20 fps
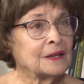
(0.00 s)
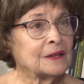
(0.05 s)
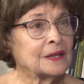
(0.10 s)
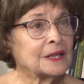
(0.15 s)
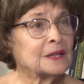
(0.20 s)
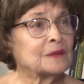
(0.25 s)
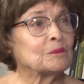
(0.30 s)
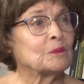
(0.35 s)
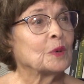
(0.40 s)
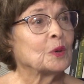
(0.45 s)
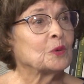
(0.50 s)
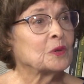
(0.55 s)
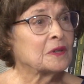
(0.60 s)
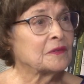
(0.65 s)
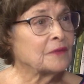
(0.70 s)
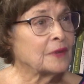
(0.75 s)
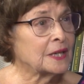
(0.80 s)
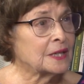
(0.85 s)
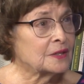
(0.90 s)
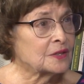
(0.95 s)
it
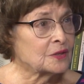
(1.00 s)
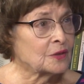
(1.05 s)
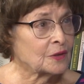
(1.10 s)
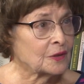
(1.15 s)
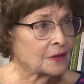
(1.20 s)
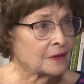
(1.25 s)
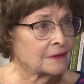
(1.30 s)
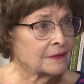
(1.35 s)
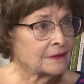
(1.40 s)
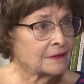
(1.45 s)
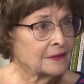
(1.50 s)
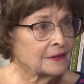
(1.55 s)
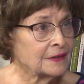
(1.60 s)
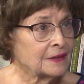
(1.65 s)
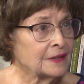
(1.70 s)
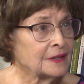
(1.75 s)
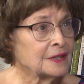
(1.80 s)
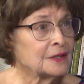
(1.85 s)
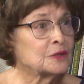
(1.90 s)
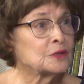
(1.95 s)
motivates her
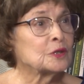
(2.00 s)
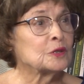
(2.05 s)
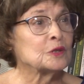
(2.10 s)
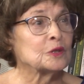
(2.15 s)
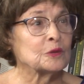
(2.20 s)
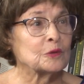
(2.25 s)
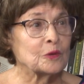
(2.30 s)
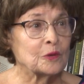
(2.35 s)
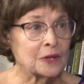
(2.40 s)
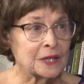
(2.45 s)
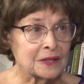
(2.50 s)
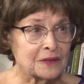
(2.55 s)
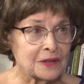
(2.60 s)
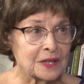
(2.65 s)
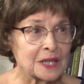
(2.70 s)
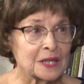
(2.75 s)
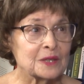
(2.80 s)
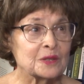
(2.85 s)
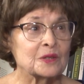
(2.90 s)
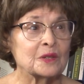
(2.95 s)
to do great
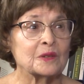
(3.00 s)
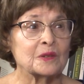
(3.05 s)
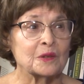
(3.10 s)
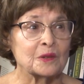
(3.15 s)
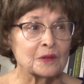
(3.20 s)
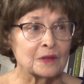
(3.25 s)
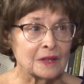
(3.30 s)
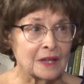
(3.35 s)
things in her